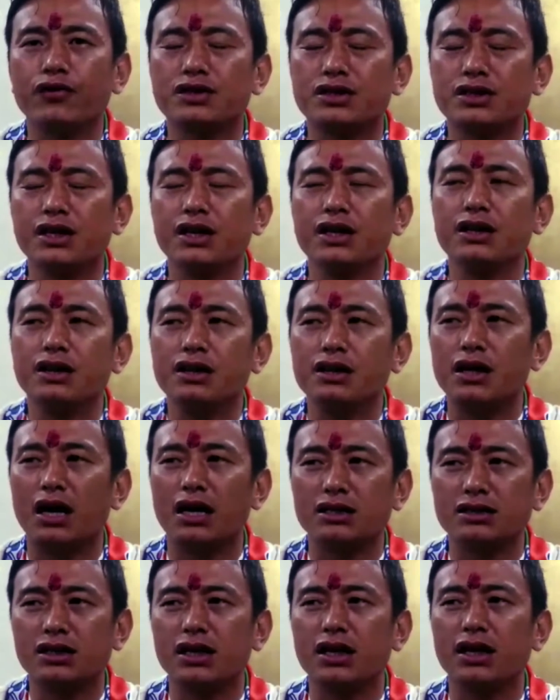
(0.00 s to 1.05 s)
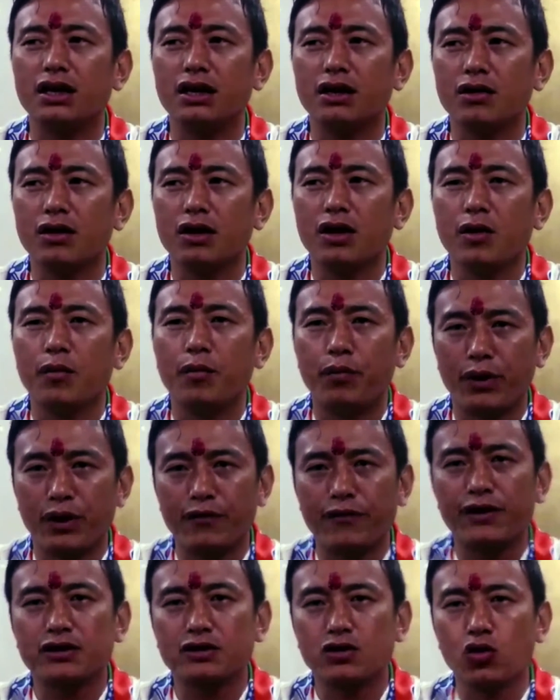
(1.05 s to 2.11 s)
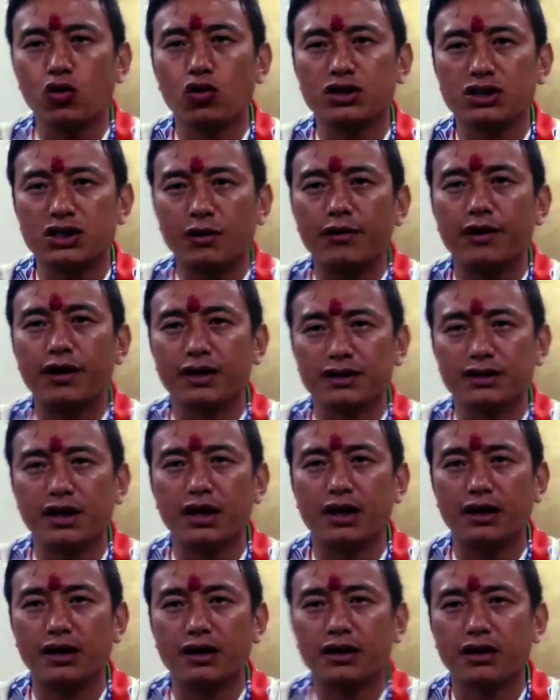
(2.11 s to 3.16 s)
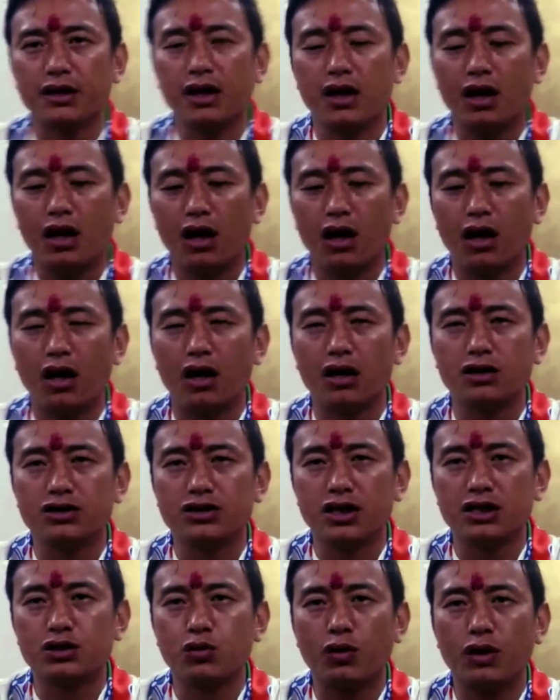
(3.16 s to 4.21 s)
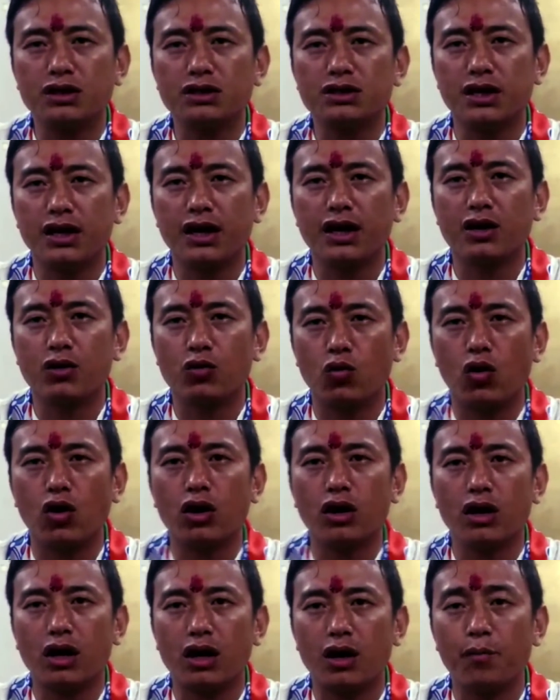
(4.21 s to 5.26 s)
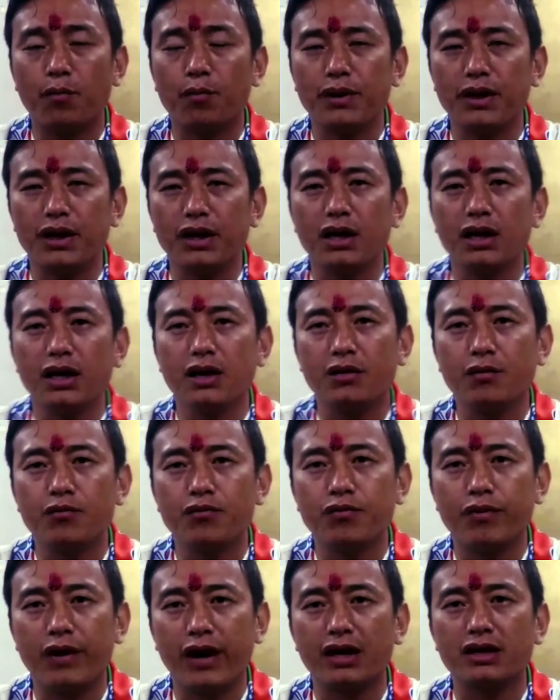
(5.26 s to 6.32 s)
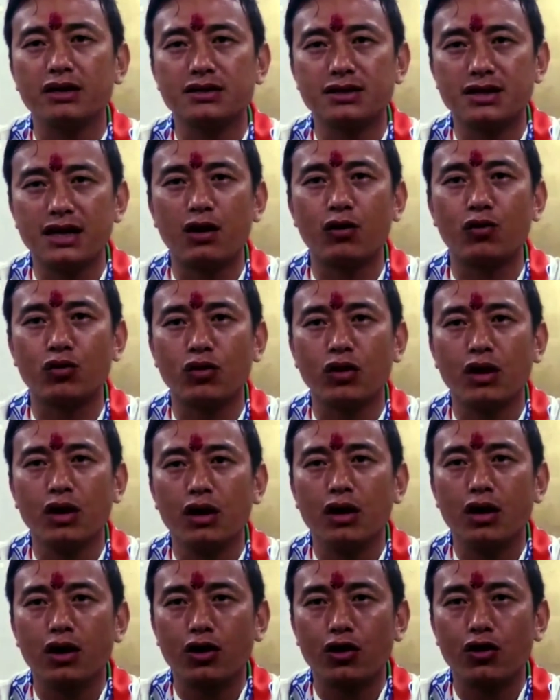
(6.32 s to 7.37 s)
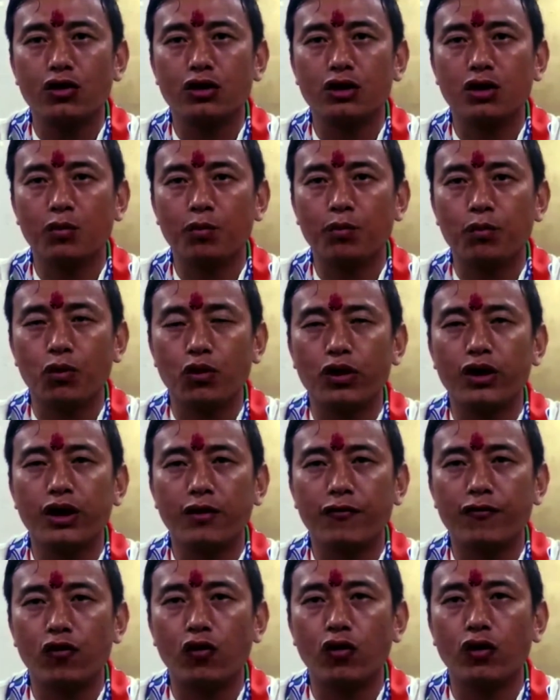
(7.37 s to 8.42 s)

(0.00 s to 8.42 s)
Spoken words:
take a business. If you'd seen Darjeeling previous Lok Sabha result, Jaswant Singh had won completely hands down. You know, the 4,50,000